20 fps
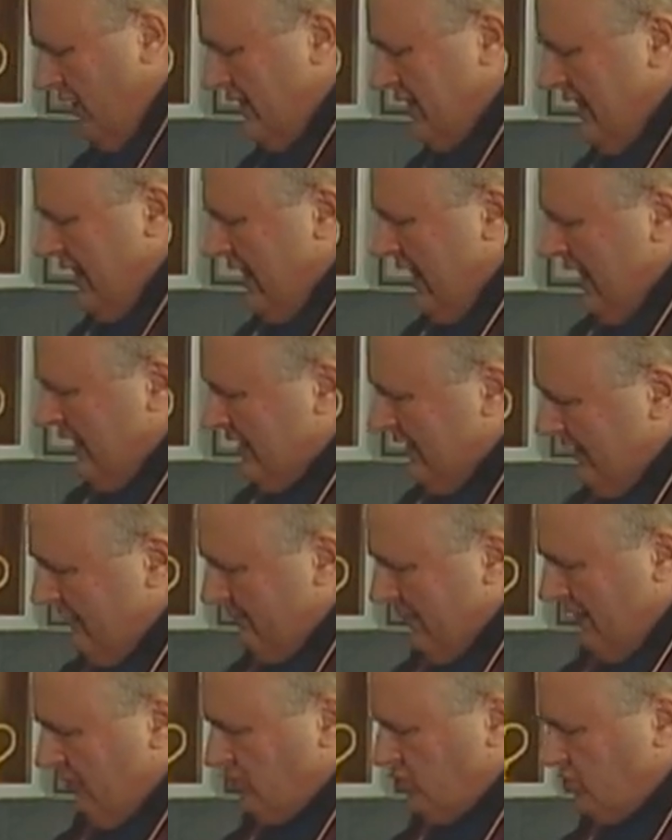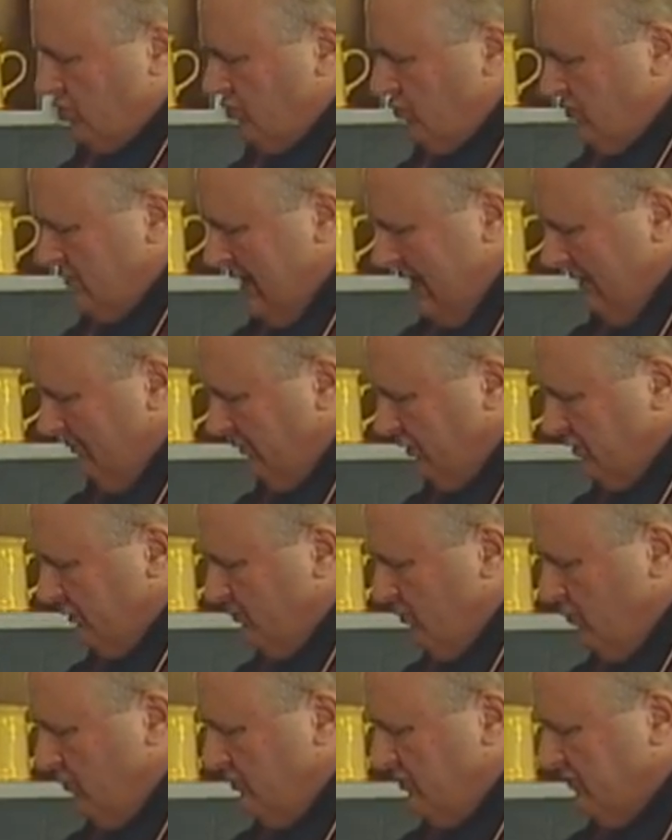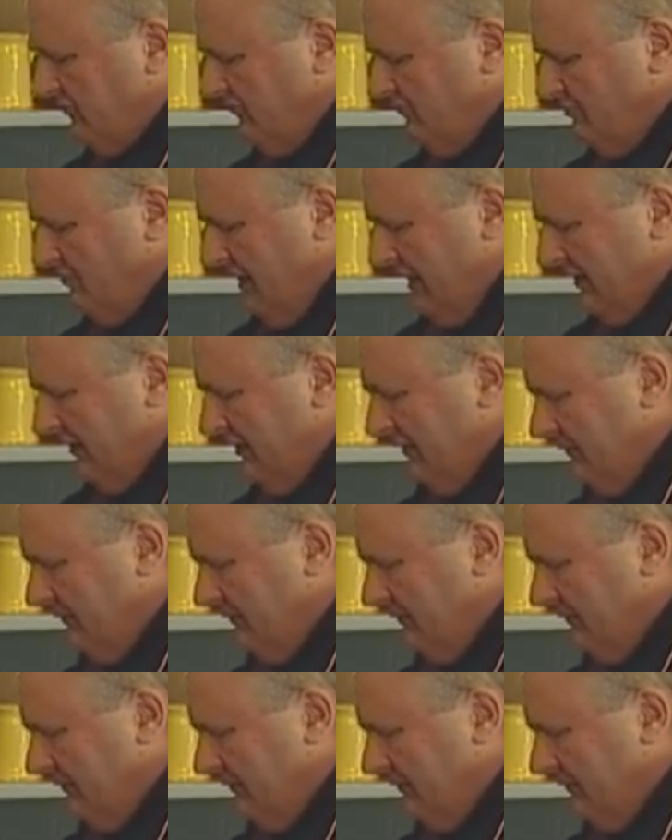to add in about 2 tablespoons of butter.